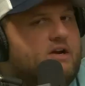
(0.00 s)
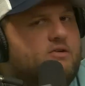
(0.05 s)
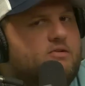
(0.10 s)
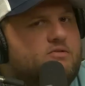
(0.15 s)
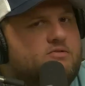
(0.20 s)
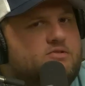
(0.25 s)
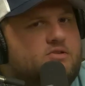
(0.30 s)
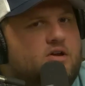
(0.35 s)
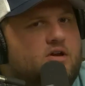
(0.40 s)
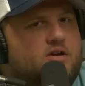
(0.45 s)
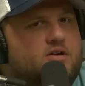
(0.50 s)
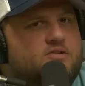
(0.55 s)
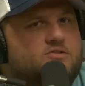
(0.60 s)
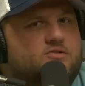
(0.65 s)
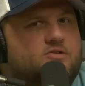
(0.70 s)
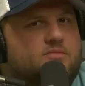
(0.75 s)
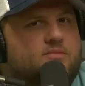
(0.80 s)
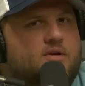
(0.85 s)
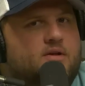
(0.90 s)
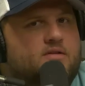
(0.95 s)
who I was talking
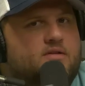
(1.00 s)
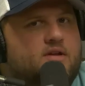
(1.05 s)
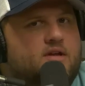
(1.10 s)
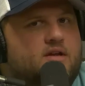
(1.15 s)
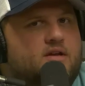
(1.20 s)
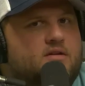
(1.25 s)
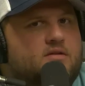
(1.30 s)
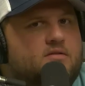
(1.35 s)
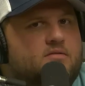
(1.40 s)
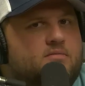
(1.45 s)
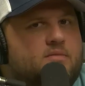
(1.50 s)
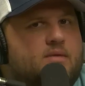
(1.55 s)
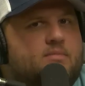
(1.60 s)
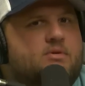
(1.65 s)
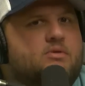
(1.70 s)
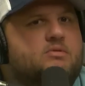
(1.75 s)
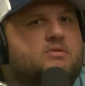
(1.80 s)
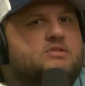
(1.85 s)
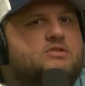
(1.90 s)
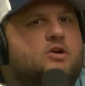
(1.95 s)
to about that. Maybe
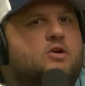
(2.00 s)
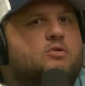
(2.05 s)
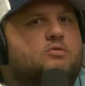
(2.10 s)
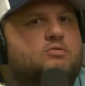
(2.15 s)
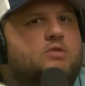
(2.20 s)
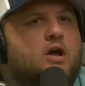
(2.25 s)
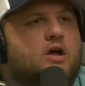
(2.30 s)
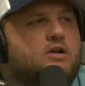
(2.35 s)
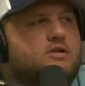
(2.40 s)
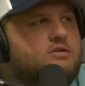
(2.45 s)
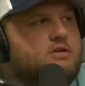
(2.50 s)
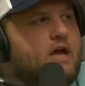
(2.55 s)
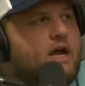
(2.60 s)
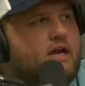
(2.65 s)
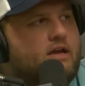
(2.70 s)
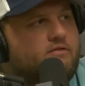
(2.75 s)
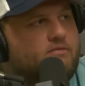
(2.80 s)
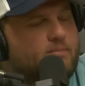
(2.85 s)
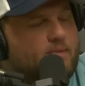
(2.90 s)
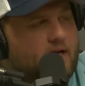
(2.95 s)
it was oh uh,
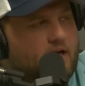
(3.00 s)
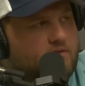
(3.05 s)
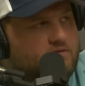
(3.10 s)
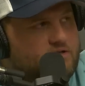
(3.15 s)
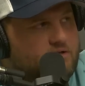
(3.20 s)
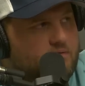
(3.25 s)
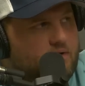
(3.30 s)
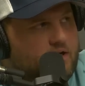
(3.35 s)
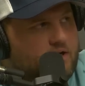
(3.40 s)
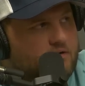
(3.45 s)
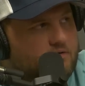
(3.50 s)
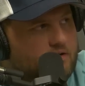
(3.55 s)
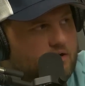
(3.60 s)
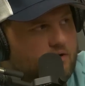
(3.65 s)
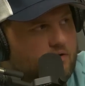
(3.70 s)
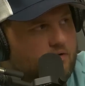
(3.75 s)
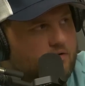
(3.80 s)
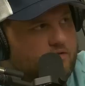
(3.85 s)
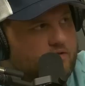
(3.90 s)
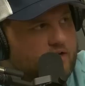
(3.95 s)
Jackie from KFC Radio did a
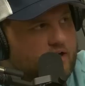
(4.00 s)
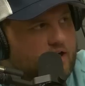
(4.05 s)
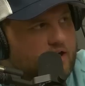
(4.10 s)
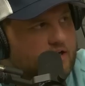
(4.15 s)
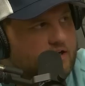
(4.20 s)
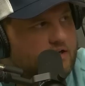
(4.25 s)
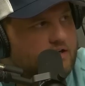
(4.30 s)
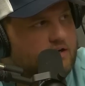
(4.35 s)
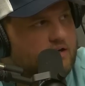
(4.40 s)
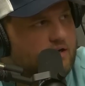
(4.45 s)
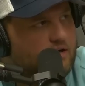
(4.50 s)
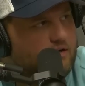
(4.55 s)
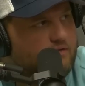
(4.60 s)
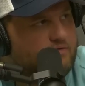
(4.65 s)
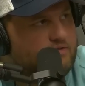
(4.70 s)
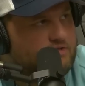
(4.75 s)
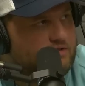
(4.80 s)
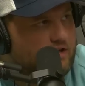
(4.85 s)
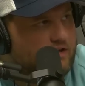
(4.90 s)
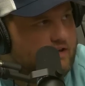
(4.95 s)
whole thing on it. I don't know if
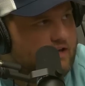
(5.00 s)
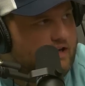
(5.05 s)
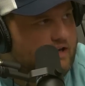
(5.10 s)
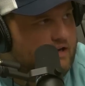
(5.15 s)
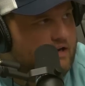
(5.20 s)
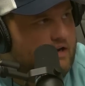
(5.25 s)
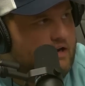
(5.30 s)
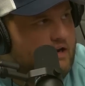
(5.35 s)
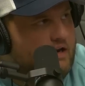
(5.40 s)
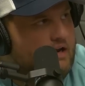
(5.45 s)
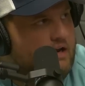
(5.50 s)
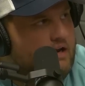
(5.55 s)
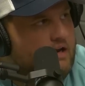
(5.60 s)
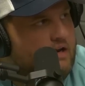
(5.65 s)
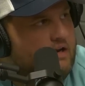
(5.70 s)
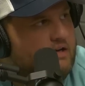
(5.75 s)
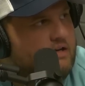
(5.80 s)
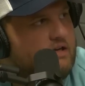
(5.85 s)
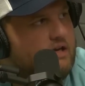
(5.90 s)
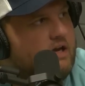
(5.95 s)
you saw that. Yes,
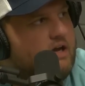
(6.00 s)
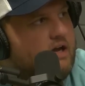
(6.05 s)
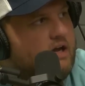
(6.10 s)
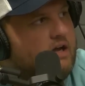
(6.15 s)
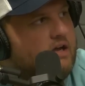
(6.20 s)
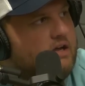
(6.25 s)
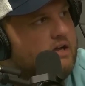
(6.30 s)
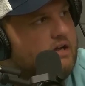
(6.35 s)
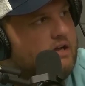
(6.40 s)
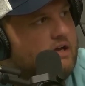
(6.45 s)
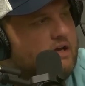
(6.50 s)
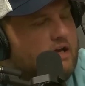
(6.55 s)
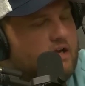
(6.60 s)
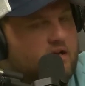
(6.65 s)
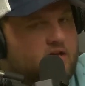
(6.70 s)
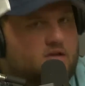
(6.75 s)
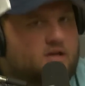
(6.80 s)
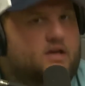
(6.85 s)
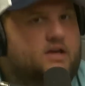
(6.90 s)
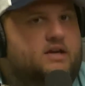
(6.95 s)
I did. Yeah,
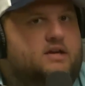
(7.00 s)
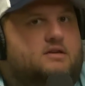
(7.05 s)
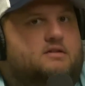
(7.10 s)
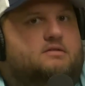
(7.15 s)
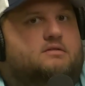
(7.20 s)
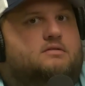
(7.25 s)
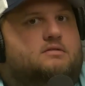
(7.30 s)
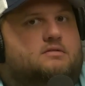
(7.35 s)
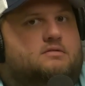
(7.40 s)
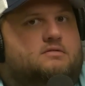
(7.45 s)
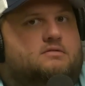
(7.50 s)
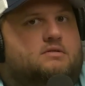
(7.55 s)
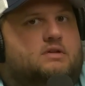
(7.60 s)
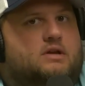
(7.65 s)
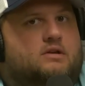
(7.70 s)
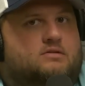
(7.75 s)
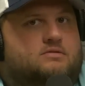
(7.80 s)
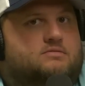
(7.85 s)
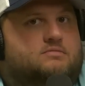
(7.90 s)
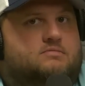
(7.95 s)
and like
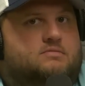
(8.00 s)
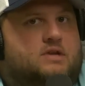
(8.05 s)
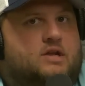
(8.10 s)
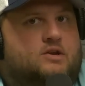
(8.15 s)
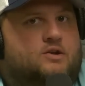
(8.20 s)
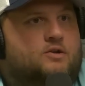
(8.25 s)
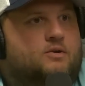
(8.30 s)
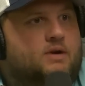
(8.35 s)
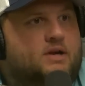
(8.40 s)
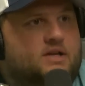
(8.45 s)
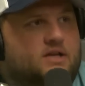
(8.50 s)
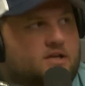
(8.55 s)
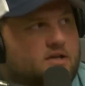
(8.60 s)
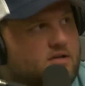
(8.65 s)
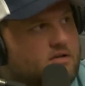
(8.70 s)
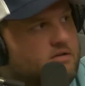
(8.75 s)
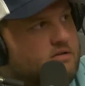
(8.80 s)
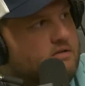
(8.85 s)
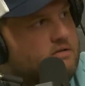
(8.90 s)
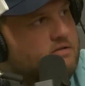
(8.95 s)
I was, had no idea.
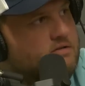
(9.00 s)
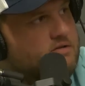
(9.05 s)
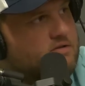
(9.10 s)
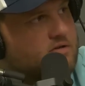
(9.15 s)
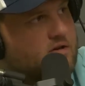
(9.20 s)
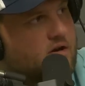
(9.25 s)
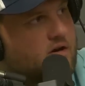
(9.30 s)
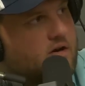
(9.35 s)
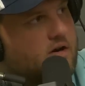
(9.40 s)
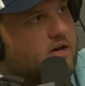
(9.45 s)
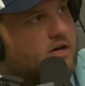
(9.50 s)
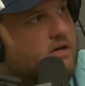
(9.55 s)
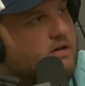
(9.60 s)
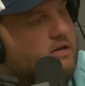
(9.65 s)
They Scarring. just